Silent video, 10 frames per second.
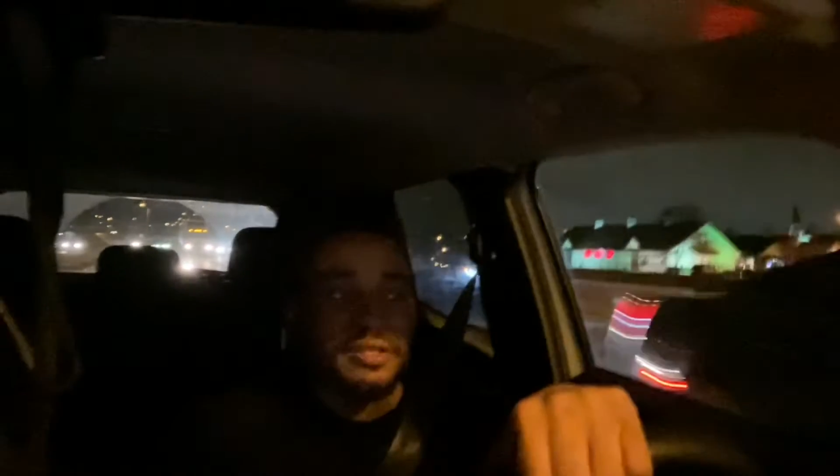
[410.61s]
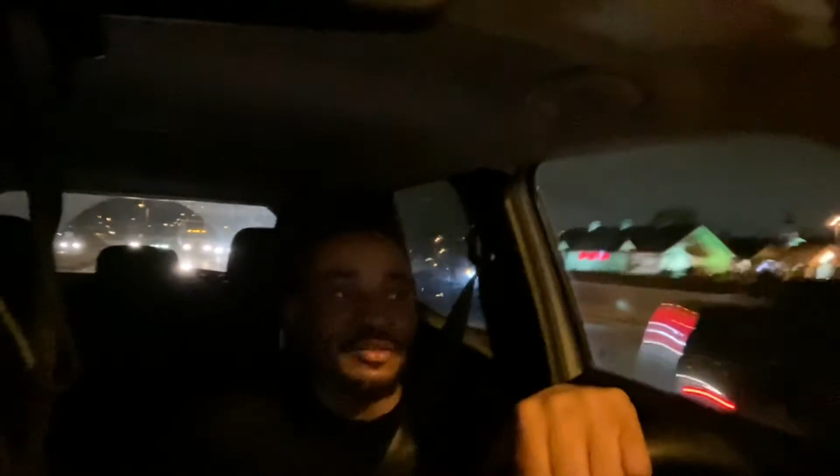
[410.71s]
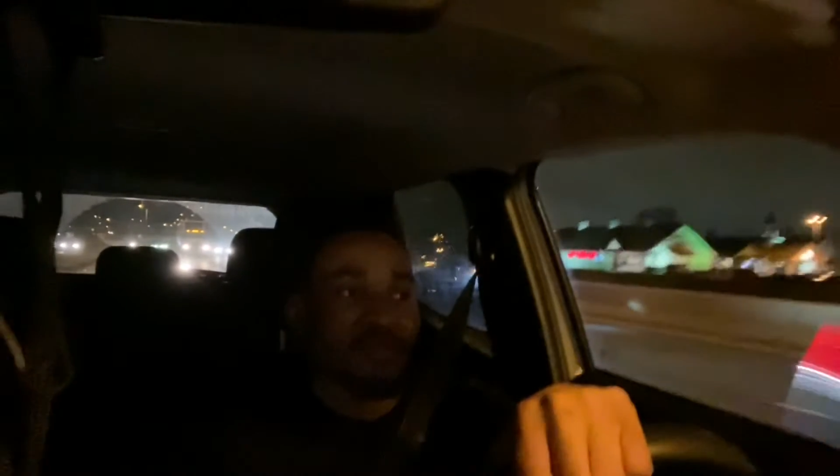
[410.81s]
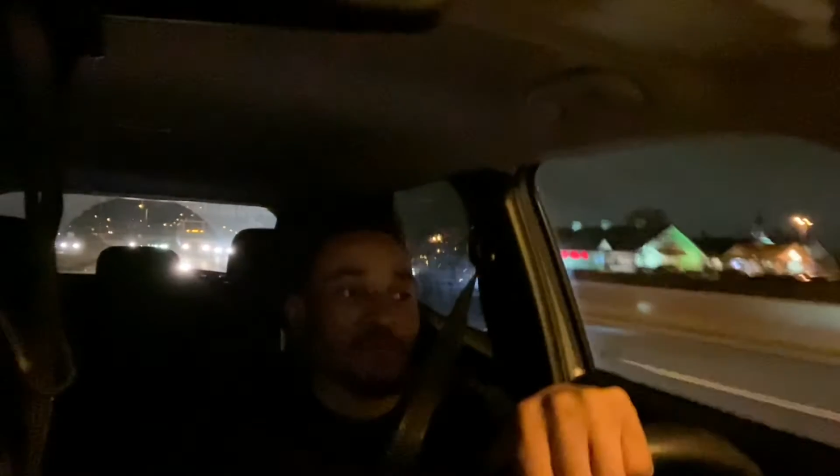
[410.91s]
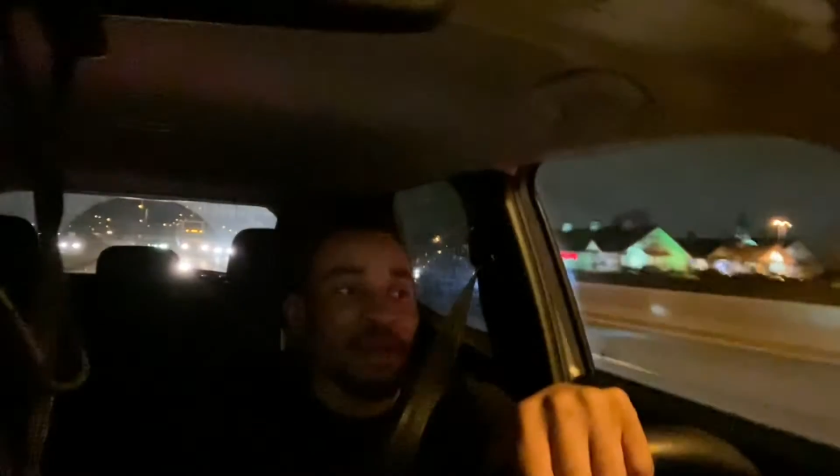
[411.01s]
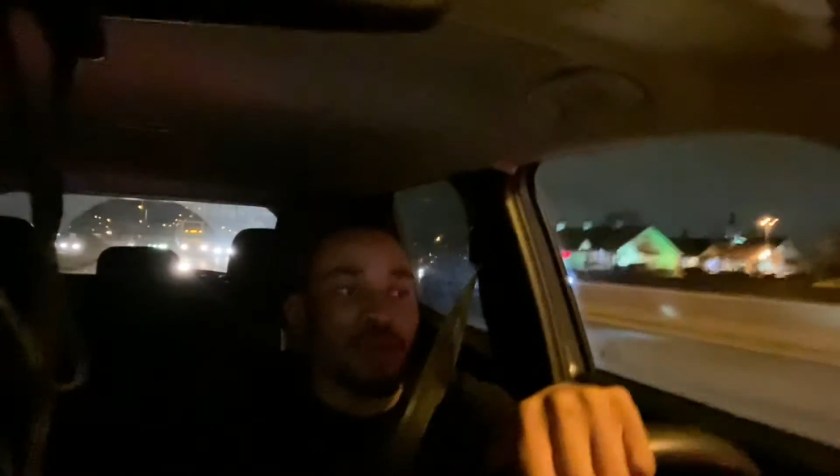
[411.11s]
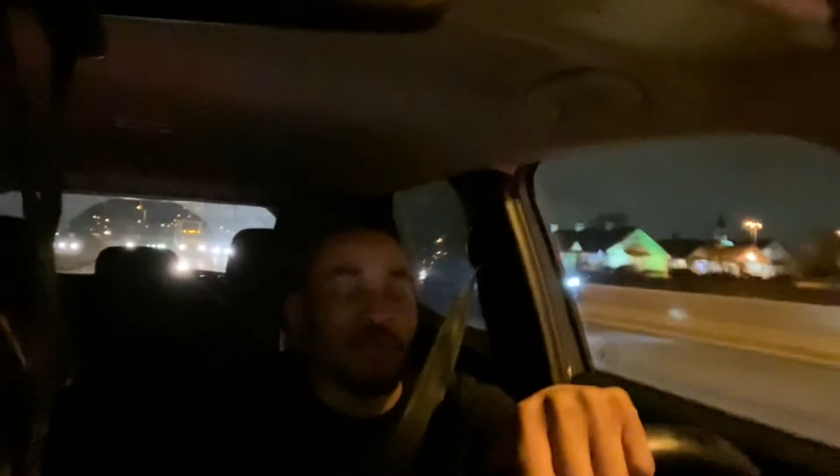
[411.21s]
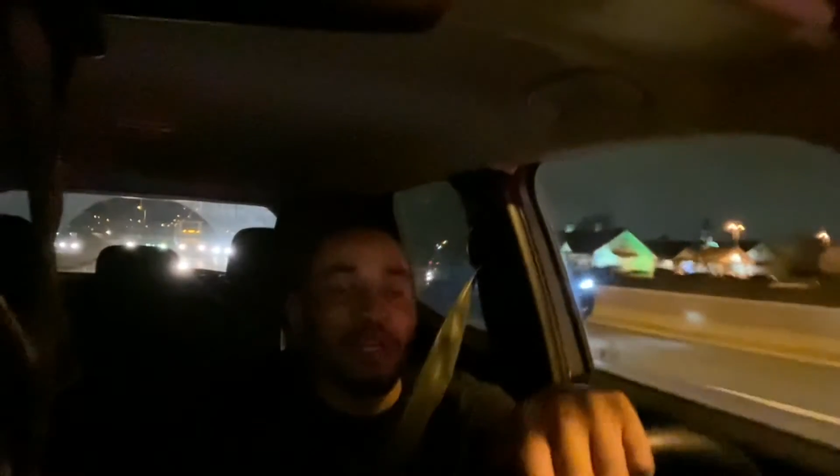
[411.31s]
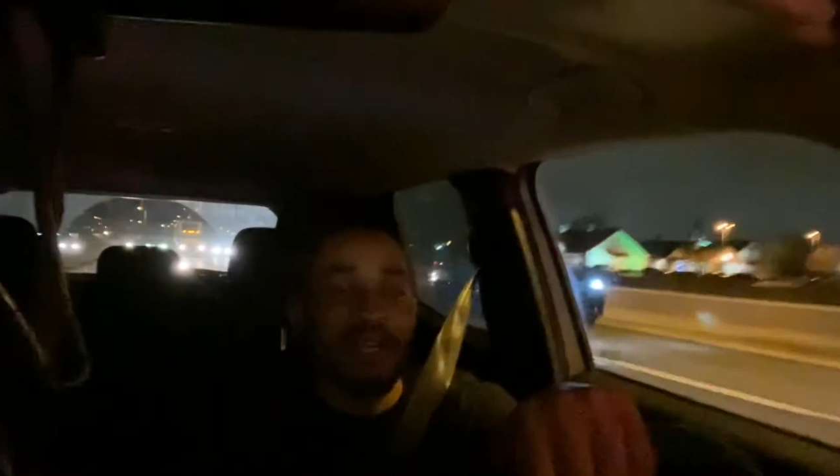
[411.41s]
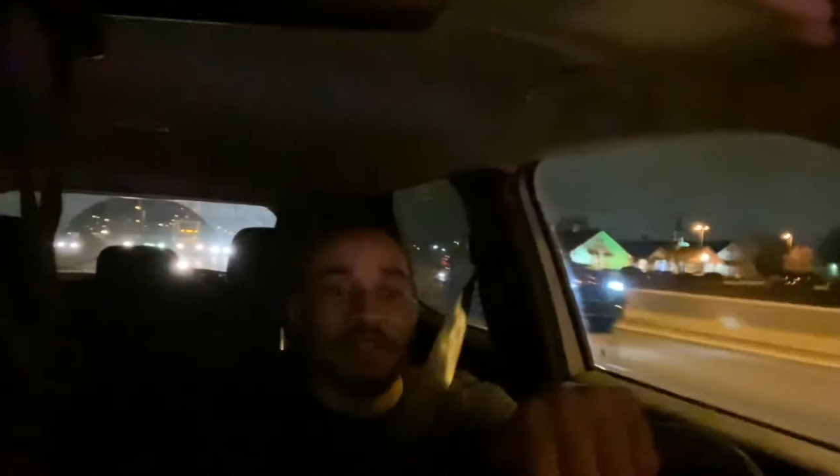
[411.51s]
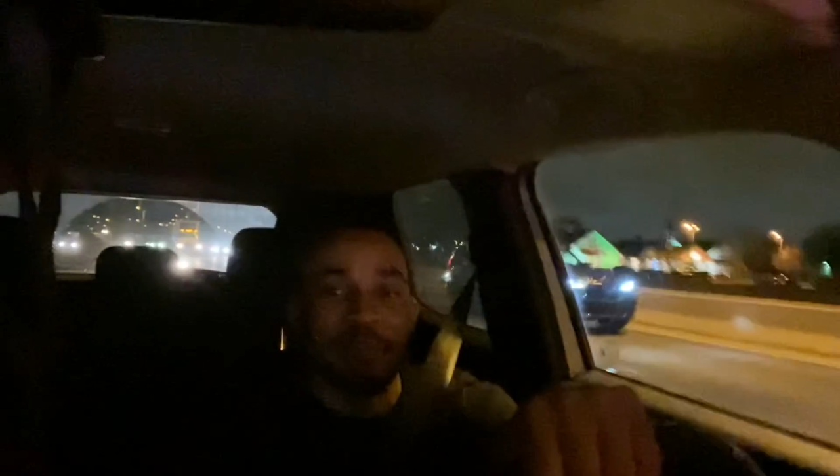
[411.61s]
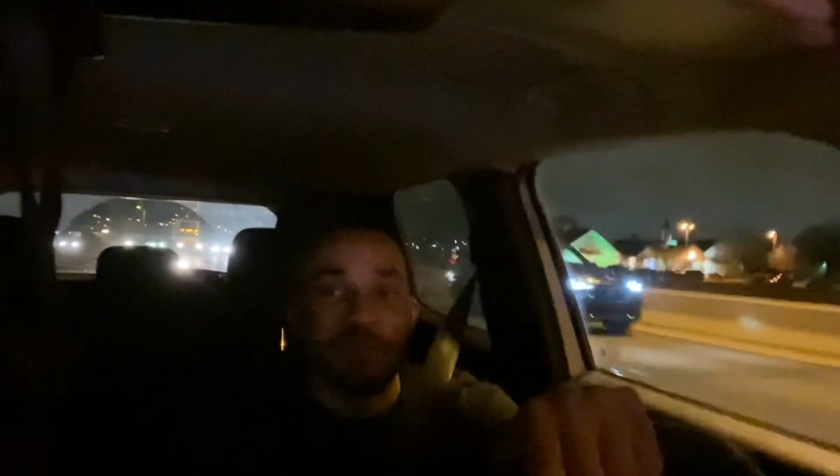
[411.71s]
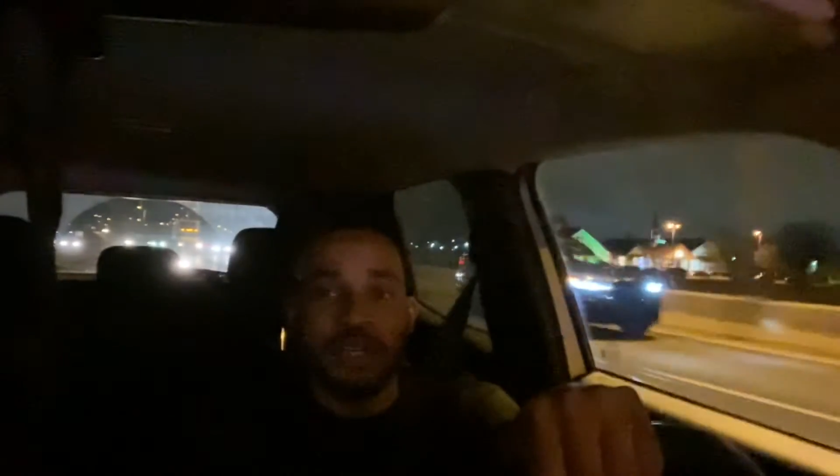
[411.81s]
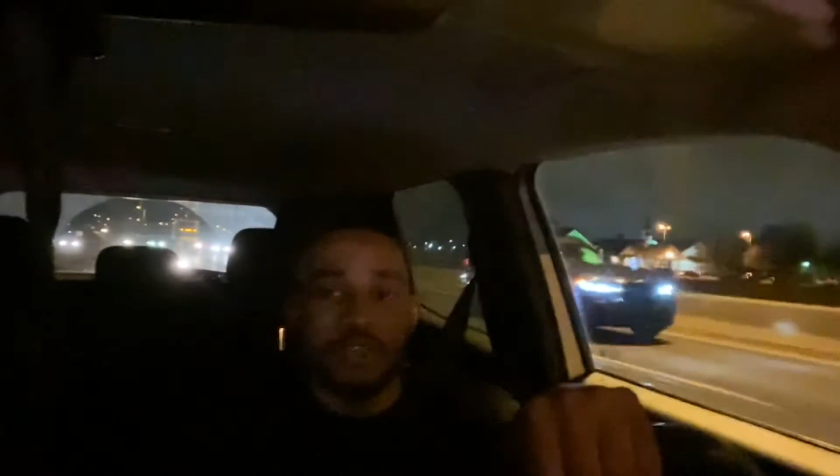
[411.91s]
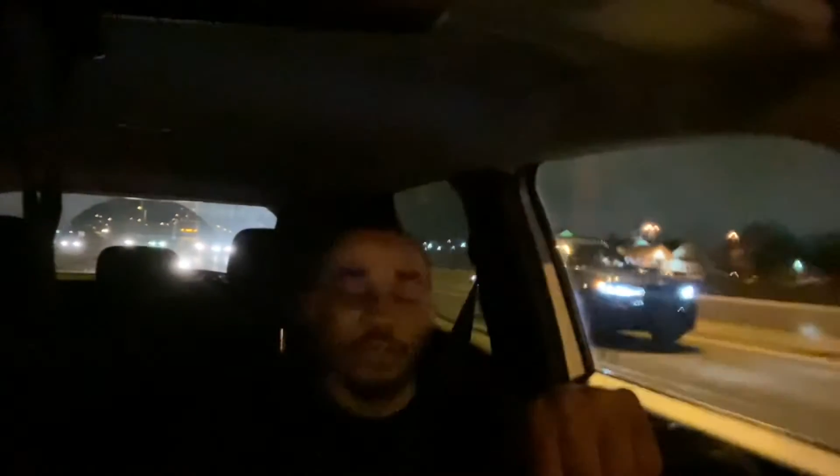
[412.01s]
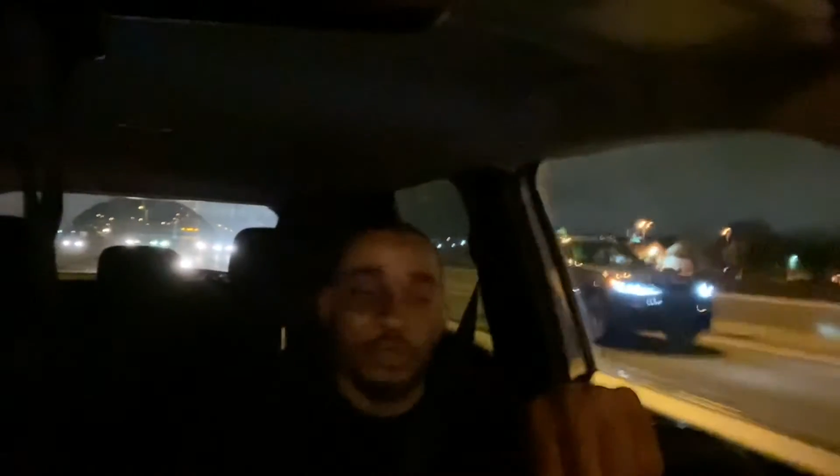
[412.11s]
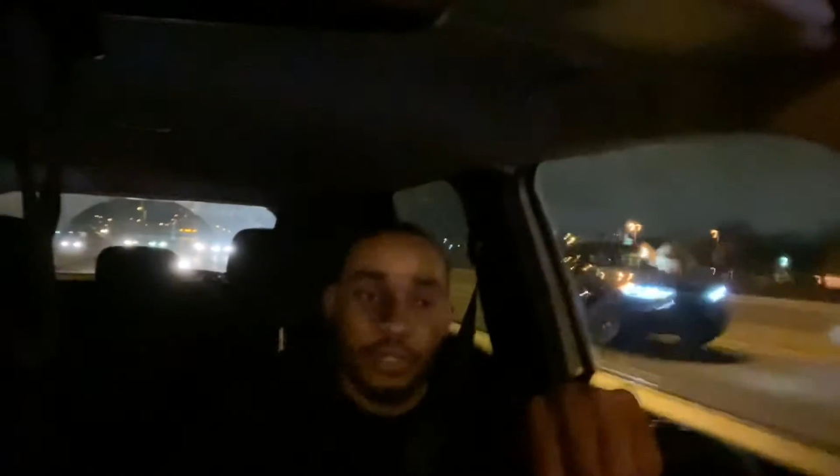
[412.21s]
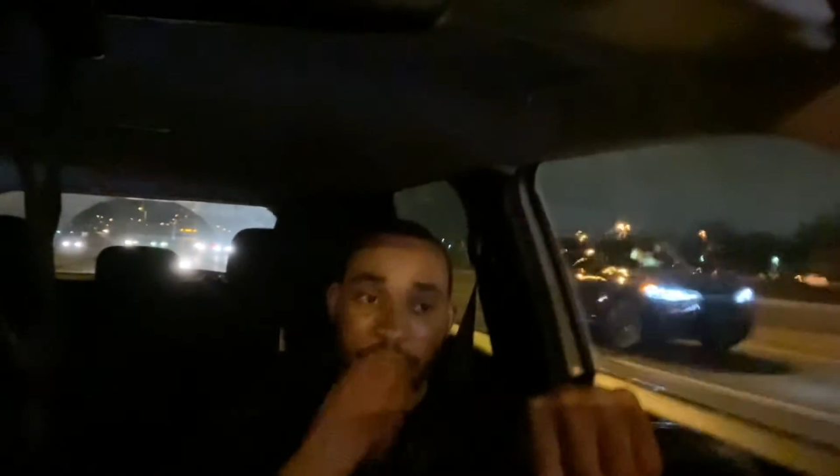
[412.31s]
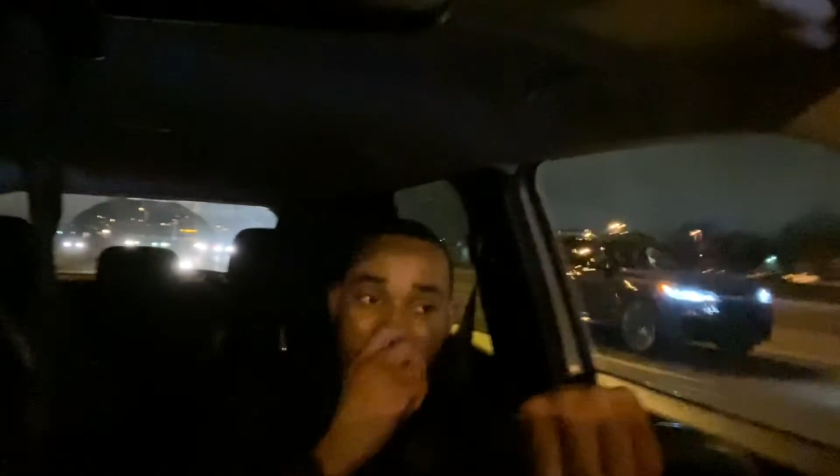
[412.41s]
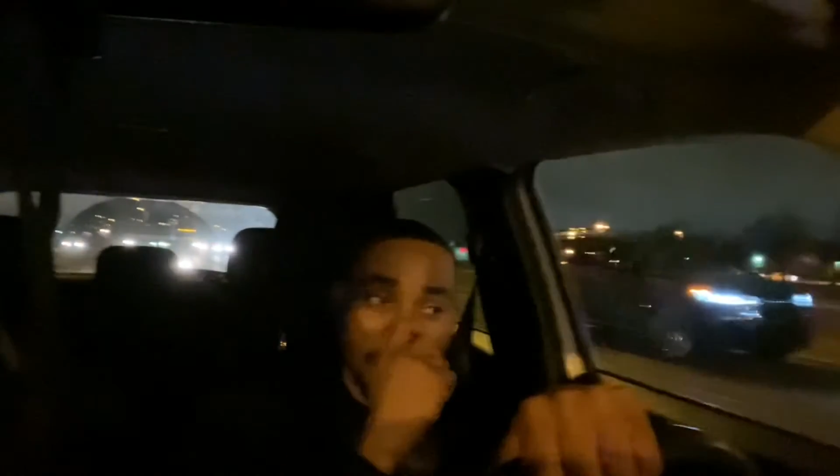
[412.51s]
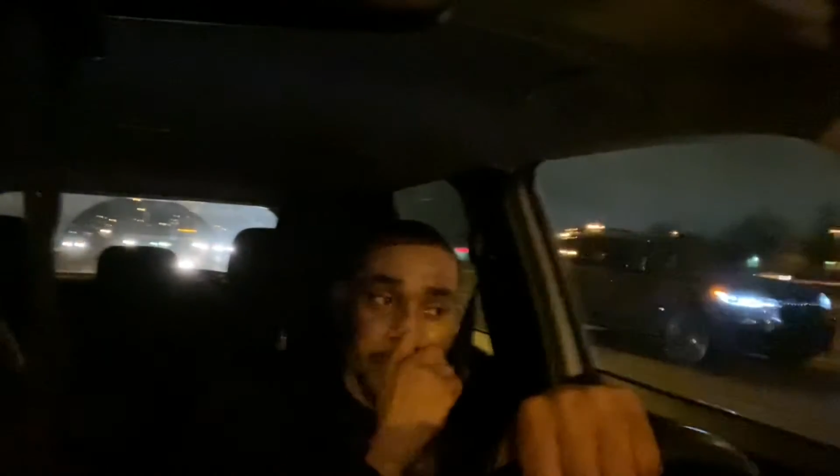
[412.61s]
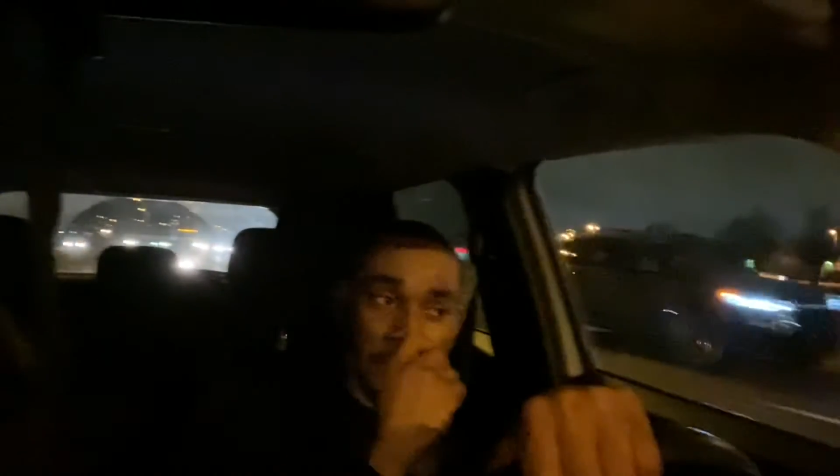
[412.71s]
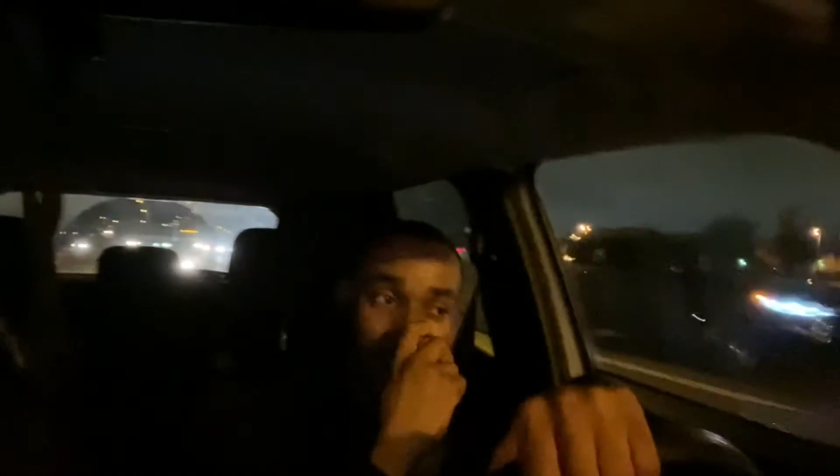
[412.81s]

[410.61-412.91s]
no matter what, hey, the men of the Lord we're